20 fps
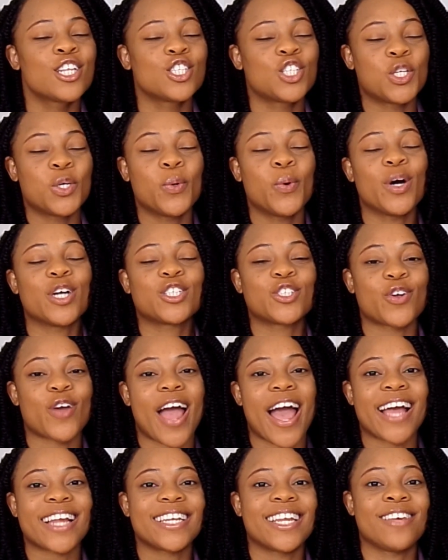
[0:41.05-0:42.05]
to
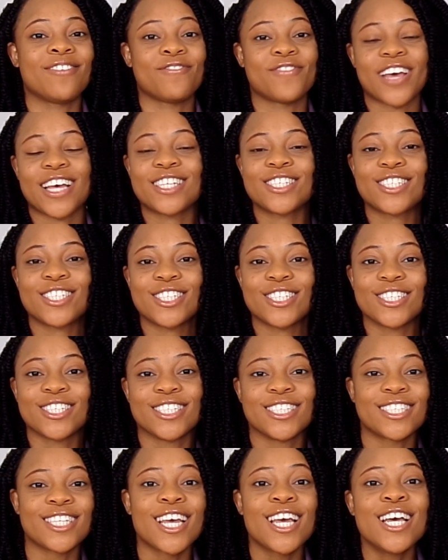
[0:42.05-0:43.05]
attract
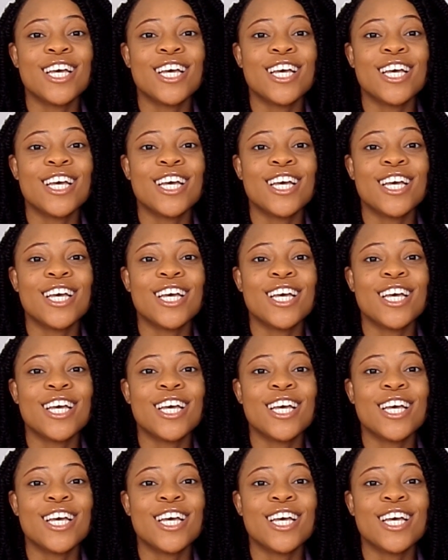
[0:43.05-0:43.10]
investors.